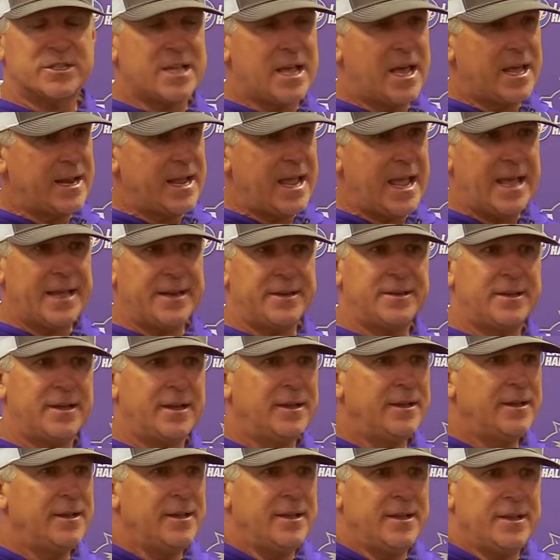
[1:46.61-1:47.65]
kind of had to,
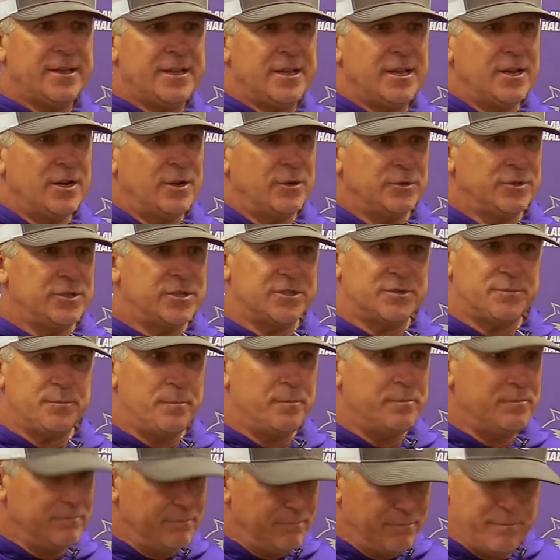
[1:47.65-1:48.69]
you know, it
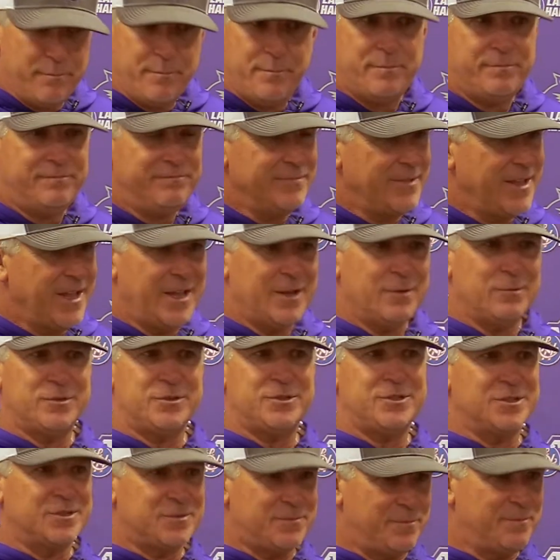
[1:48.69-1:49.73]
was
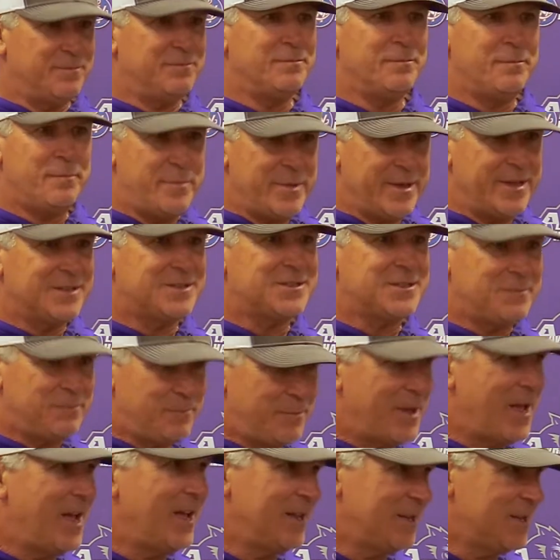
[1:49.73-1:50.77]
just bits and
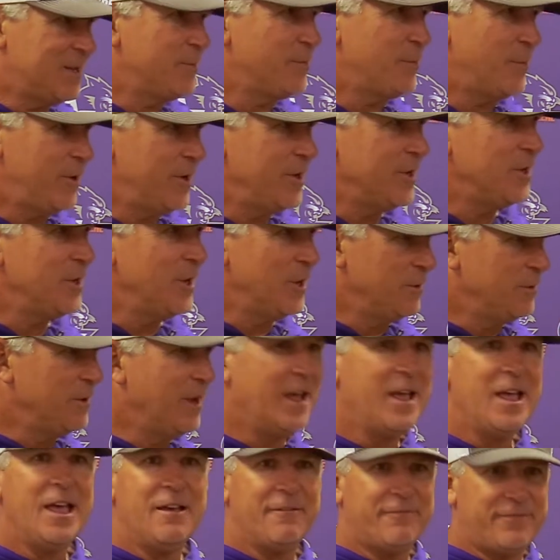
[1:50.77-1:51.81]
pretty good.
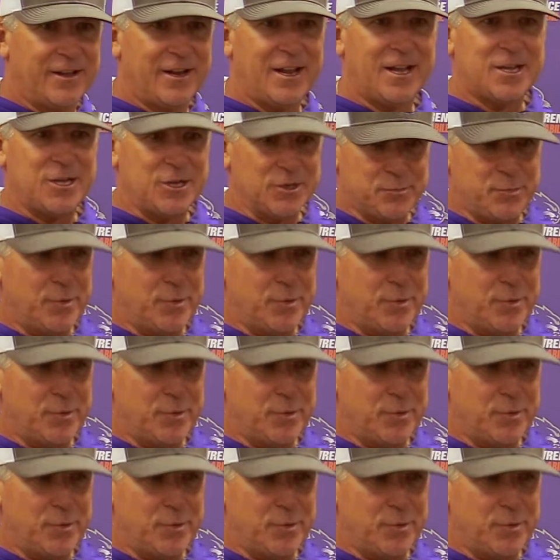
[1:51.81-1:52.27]
Felt like he was